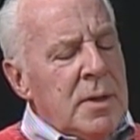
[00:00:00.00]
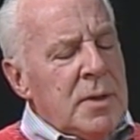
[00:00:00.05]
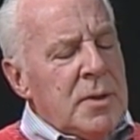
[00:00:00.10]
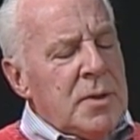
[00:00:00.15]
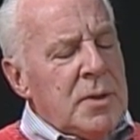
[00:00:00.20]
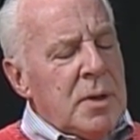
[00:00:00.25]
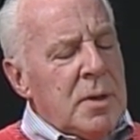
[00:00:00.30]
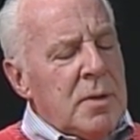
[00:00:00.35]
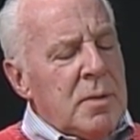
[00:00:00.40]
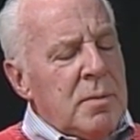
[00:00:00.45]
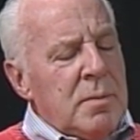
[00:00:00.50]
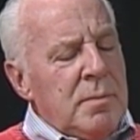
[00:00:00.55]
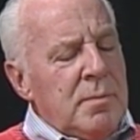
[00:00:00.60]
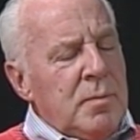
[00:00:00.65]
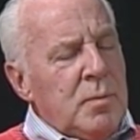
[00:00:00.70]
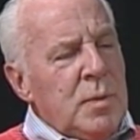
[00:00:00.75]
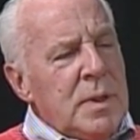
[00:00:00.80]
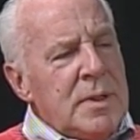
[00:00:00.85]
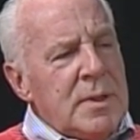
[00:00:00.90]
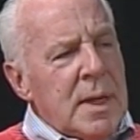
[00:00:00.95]
So
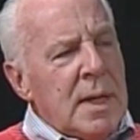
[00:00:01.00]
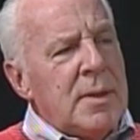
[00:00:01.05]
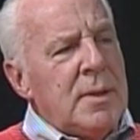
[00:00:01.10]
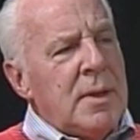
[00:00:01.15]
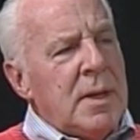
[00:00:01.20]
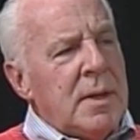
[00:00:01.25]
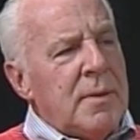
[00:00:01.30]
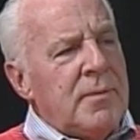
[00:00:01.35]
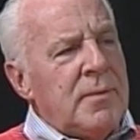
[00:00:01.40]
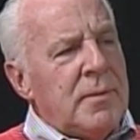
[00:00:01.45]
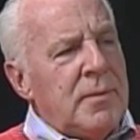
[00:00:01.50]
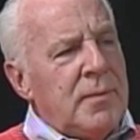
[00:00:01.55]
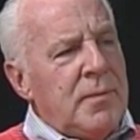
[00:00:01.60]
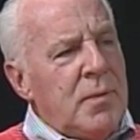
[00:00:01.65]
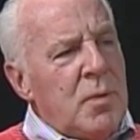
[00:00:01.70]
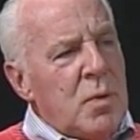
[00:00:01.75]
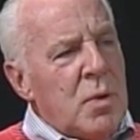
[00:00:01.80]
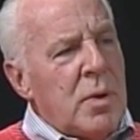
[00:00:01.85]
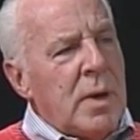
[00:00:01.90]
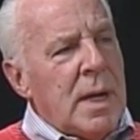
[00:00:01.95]
we sat there for
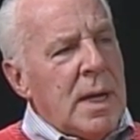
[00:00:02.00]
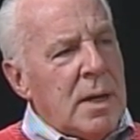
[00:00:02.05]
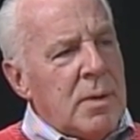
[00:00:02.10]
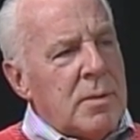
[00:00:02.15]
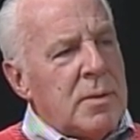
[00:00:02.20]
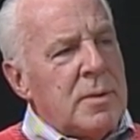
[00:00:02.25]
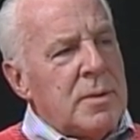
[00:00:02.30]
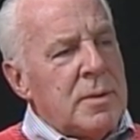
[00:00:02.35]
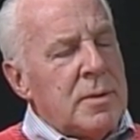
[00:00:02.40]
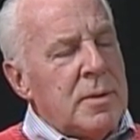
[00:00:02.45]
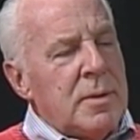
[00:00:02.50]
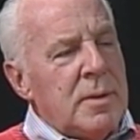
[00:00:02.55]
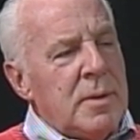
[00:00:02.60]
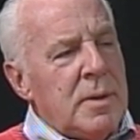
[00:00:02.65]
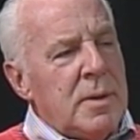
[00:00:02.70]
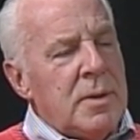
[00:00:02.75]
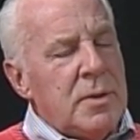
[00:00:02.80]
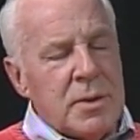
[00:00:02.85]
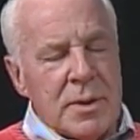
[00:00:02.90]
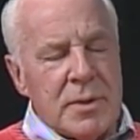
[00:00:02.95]
4 hours
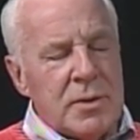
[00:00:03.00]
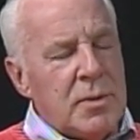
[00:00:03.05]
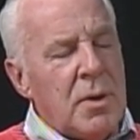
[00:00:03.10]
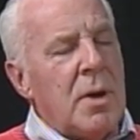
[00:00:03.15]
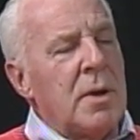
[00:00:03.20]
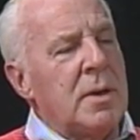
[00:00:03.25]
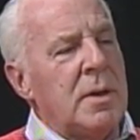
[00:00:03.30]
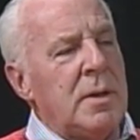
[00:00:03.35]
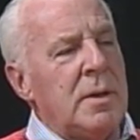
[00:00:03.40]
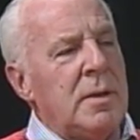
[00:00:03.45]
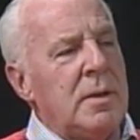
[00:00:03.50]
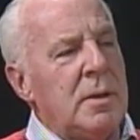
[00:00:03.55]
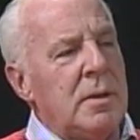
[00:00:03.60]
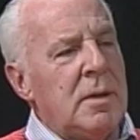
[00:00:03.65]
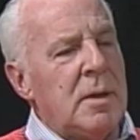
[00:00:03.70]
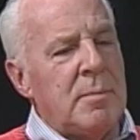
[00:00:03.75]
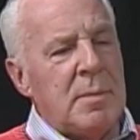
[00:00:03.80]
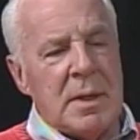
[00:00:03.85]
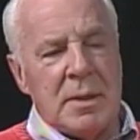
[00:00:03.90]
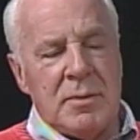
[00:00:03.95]
just talking
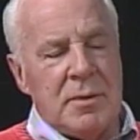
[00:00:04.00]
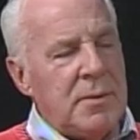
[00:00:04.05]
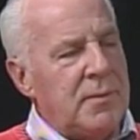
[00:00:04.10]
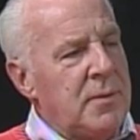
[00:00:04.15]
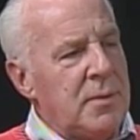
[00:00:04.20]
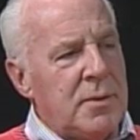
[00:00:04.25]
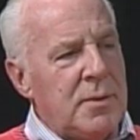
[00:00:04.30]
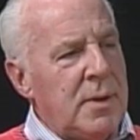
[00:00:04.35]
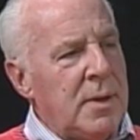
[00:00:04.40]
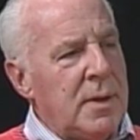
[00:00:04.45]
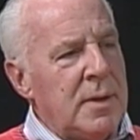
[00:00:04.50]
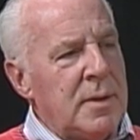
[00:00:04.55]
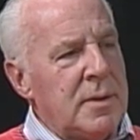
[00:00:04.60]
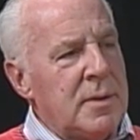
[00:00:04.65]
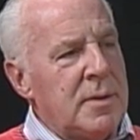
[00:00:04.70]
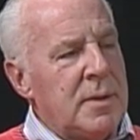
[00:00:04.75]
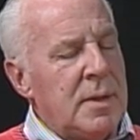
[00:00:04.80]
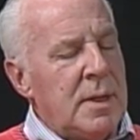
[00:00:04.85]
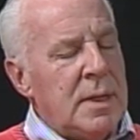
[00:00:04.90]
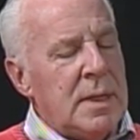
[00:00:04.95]
about different
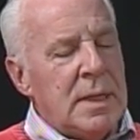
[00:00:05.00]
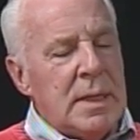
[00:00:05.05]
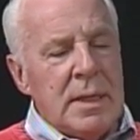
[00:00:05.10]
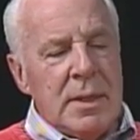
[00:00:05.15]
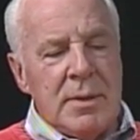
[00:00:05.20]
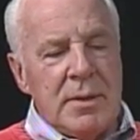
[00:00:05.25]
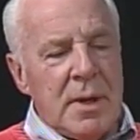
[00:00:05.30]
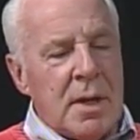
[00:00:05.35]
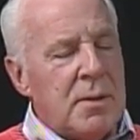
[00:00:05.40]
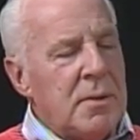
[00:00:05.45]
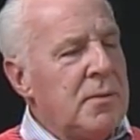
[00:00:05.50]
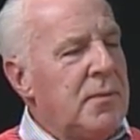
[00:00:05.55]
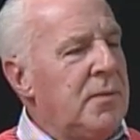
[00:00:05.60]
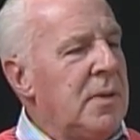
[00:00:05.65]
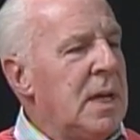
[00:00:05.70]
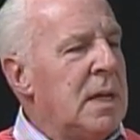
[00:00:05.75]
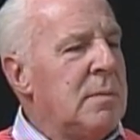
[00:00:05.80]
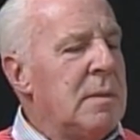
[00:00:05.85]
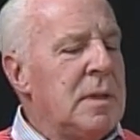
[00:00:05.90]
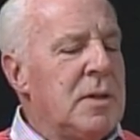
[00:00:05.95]
things. Not her
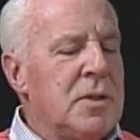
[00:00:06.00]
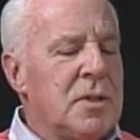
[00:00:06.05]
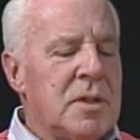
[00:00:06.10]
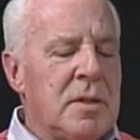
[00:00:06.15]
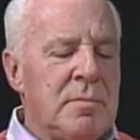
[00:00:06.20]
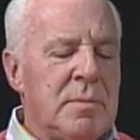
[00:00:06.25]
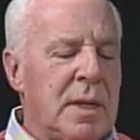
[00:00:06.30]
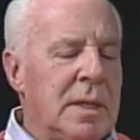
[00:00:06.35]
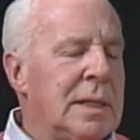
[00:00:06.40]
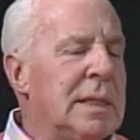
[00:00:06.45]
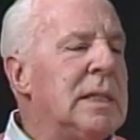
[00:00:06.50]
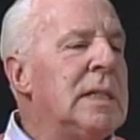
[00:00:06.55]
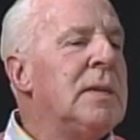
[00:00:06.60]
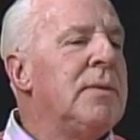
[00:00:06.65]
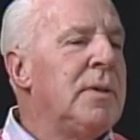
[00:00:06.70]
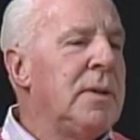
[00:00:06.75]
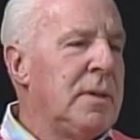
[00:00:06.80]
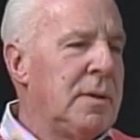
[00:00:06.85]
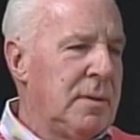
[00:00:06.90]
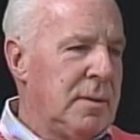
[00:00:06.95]
family, just about
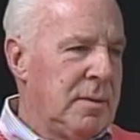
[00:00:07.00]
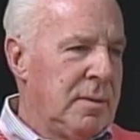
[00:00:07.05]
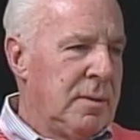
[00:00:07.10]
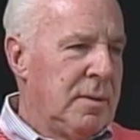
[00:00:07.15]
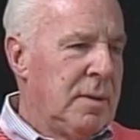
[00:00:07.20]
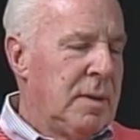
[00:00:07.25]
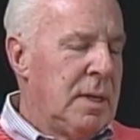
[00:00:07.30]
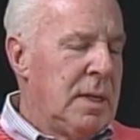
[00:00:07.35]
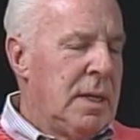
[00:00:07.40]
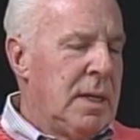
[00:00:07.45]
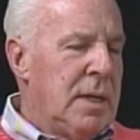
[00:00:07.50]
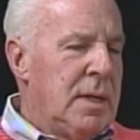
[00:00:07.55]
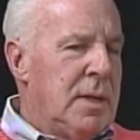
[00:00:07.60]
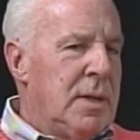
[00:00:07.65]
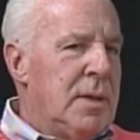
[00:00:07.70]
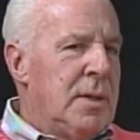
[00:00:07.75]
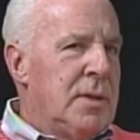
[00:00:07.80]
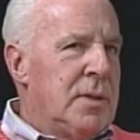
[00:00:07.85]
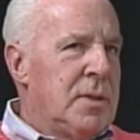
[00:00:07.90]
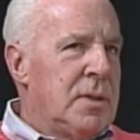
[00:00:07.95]
living.
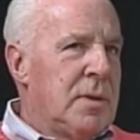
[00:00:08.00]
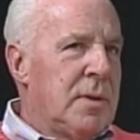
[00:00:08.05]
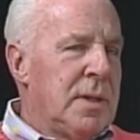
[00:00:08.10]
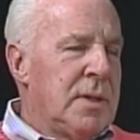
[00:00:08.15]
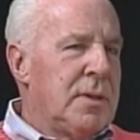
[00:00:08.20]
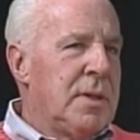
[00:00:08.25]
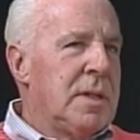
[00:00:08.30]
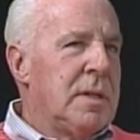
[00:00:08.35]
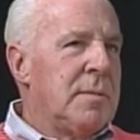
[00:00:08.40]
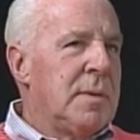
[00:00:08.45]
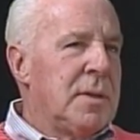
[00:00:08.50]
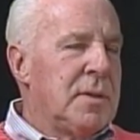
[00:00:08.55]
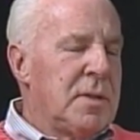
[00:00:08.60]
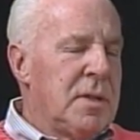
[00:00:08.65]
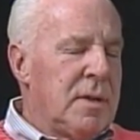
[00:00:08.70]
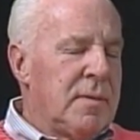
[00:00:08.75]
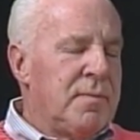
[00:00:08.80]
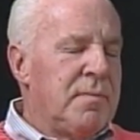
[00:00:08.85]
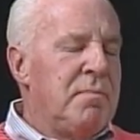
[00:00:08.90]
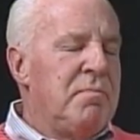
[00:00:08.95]
So I said to
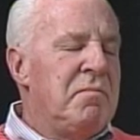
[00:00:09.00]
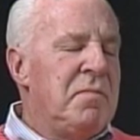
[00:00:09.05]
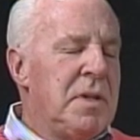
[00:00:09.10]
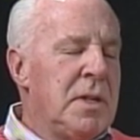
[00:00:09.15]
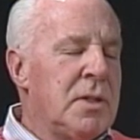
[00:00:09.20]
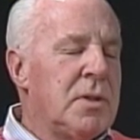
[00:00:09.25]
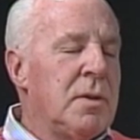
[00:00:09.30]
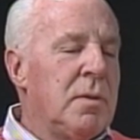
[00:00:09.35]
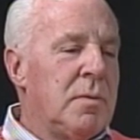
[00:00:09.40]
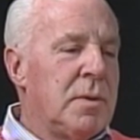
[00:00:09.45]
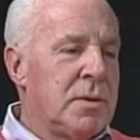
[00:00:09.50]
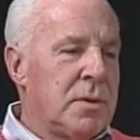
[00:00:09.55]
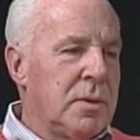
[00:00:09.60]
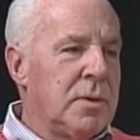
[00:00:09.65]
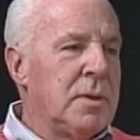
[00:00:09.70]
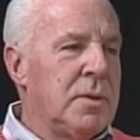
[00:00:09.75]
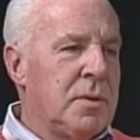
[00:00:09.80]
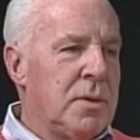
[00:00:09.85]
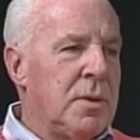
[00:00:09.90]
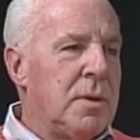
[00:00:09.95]
myself, this was a
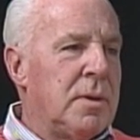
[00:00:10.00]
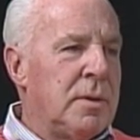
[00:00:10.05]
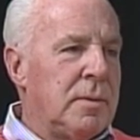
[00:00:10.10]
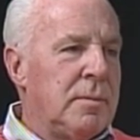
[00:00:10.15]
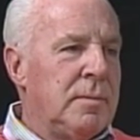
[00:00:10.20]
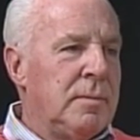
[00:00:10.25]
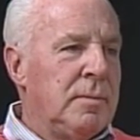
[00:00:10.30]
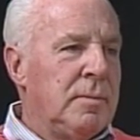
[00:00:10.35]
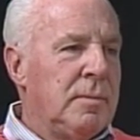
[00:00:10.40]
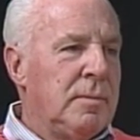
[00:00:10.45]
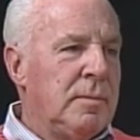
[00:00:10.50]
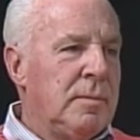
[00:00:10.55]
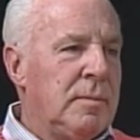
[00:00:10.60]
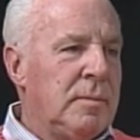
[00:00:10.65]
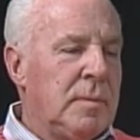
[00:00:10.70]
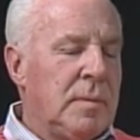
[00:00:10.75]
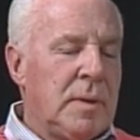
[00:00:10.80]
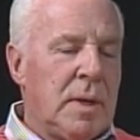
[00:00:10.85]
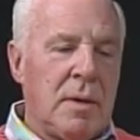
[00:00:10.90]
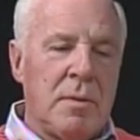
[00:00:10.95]
good call.
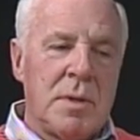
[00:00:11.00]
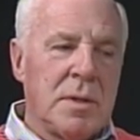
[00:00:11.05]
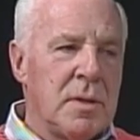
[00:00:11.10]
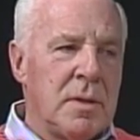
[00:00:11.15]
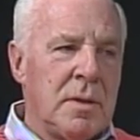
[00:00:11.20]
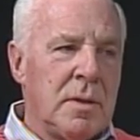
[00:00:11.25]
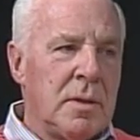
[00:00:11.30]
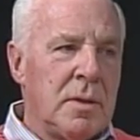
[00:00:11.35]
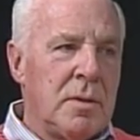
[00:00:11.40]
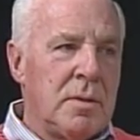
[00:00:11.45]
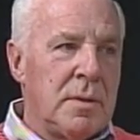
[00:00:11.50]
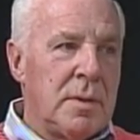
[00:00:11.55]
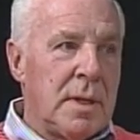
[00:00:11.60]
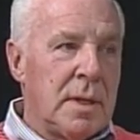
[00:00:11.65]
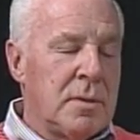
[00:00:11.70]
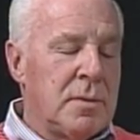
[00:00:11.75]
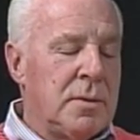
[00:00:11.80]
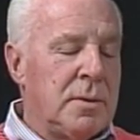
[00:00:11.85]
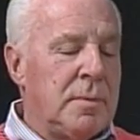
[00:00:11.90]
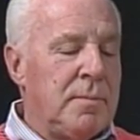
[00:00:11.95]
I wasn't going to go on
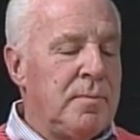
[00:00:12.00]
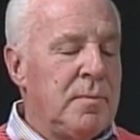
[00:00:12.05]
that call.